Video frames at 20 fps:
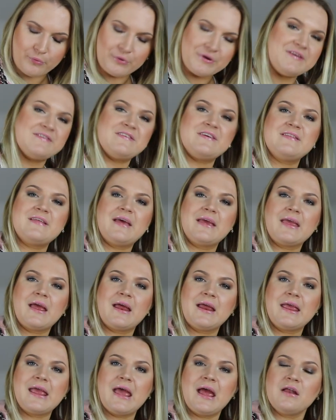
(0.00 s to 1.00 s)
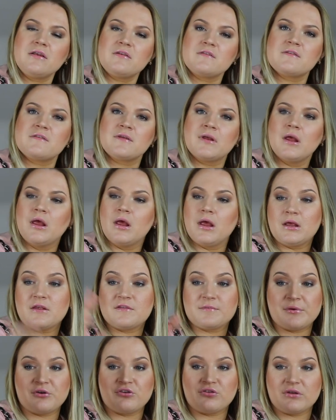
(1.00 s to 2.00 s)
pointy they can get,
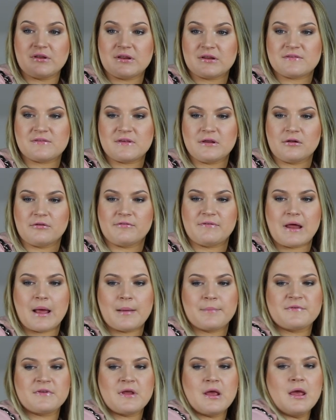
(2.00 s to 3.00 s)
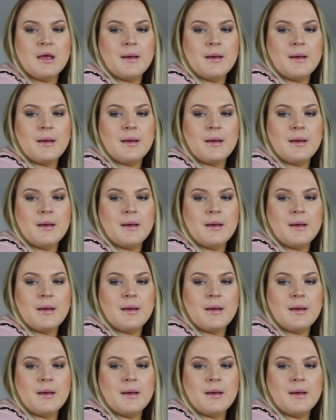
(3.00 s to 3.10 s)
especially the single flaps.